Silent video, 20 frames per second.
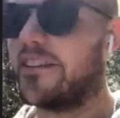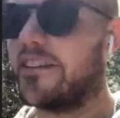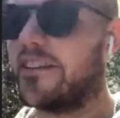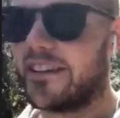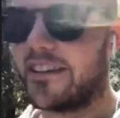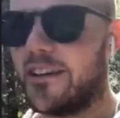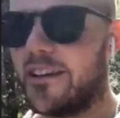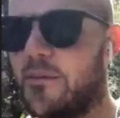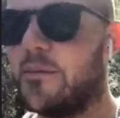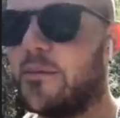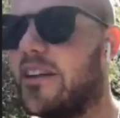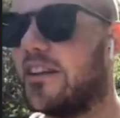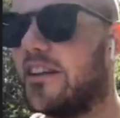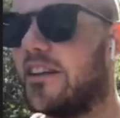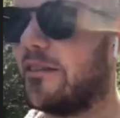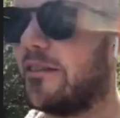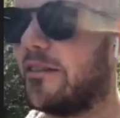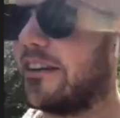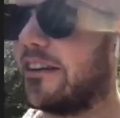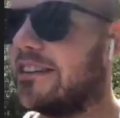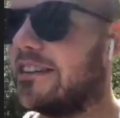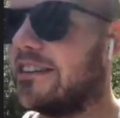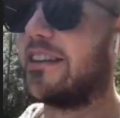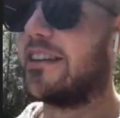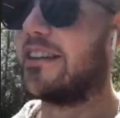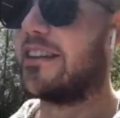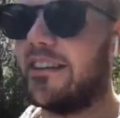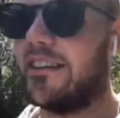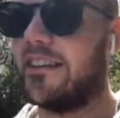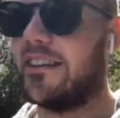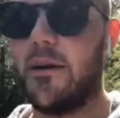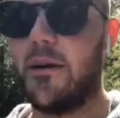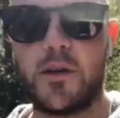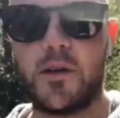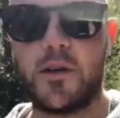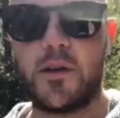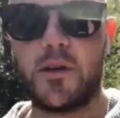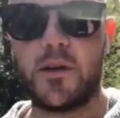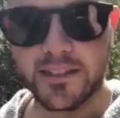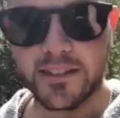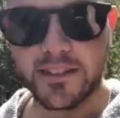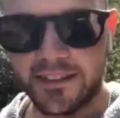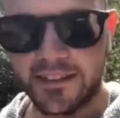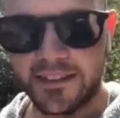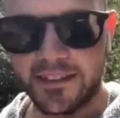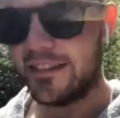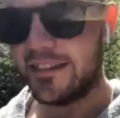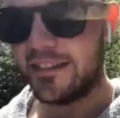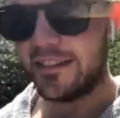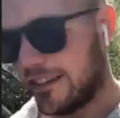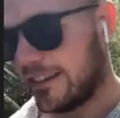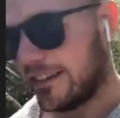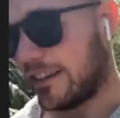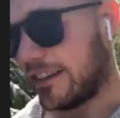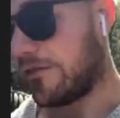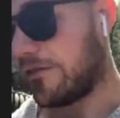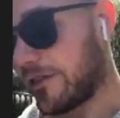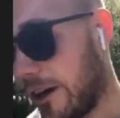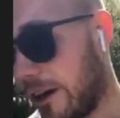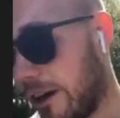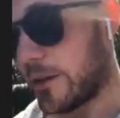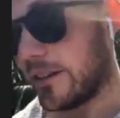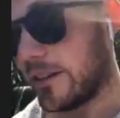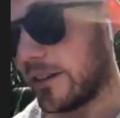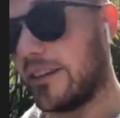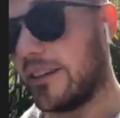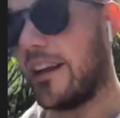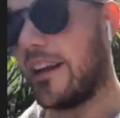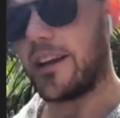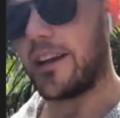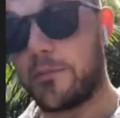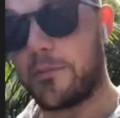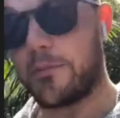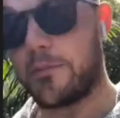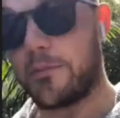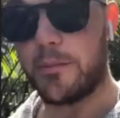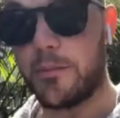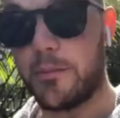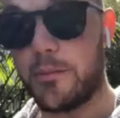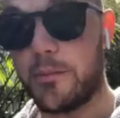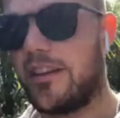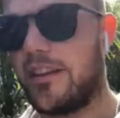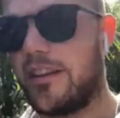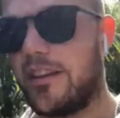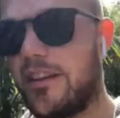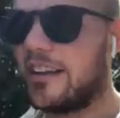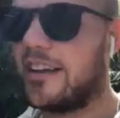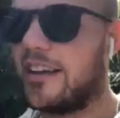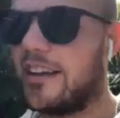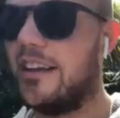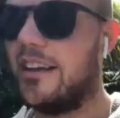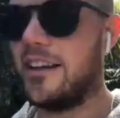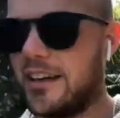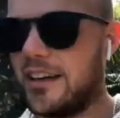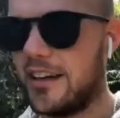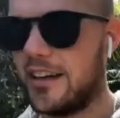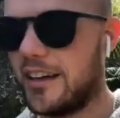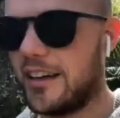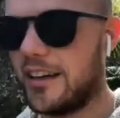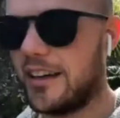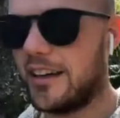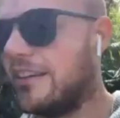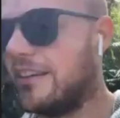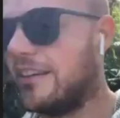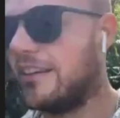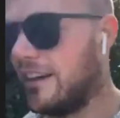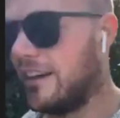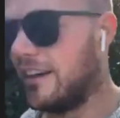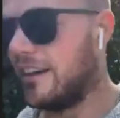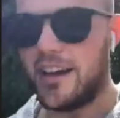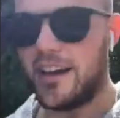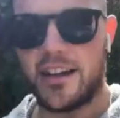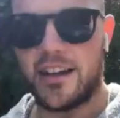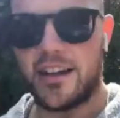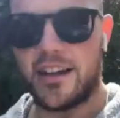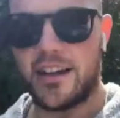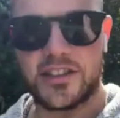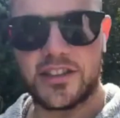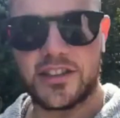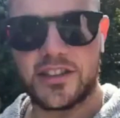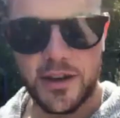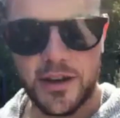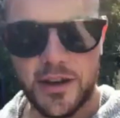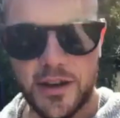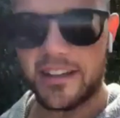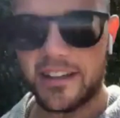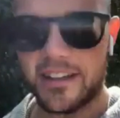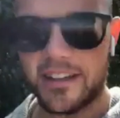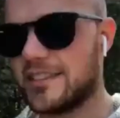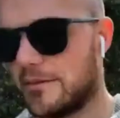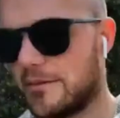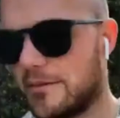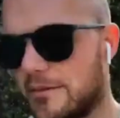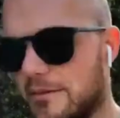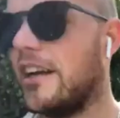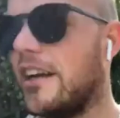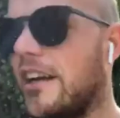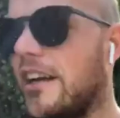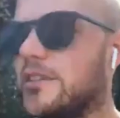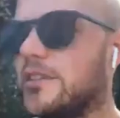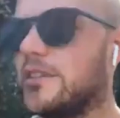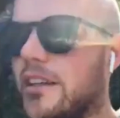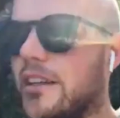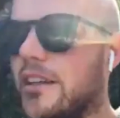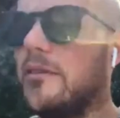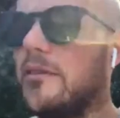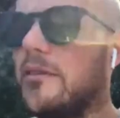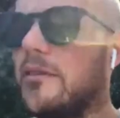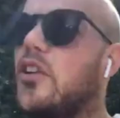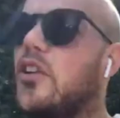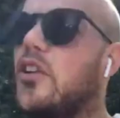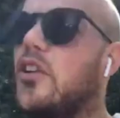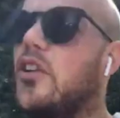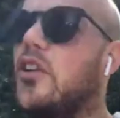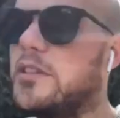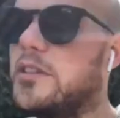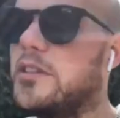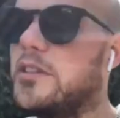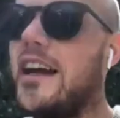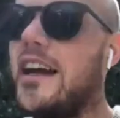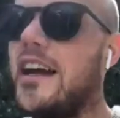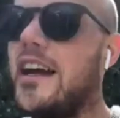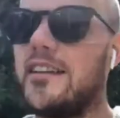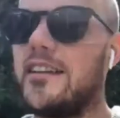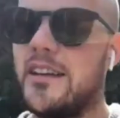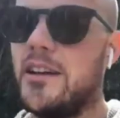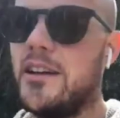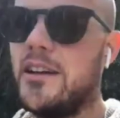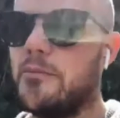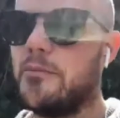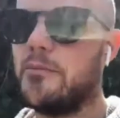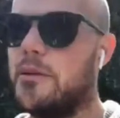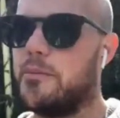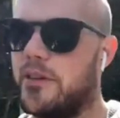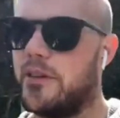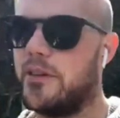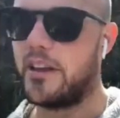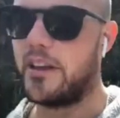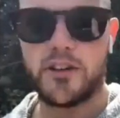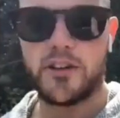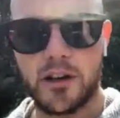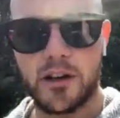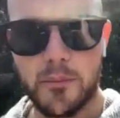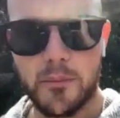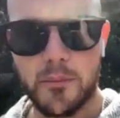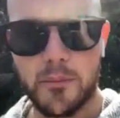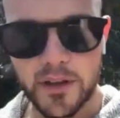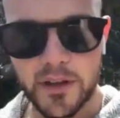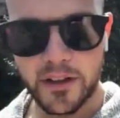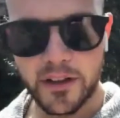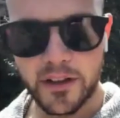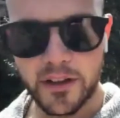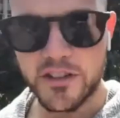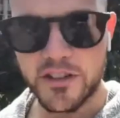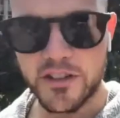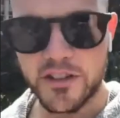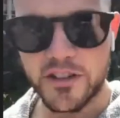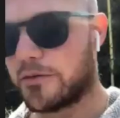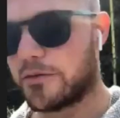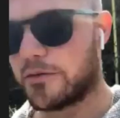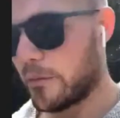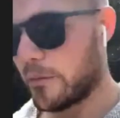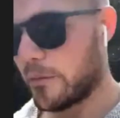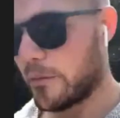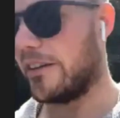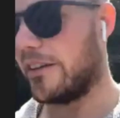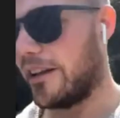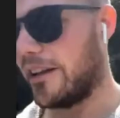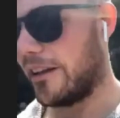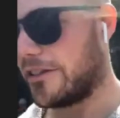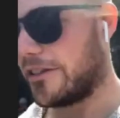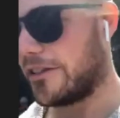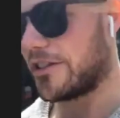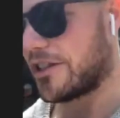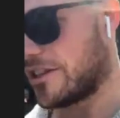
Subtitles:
when you got a multi-7-figure company and you want to scale up quickly. I've helped a lot of people do that, and I specialize in being able to, take people that are doing $1 million, $2, $3, $4 million a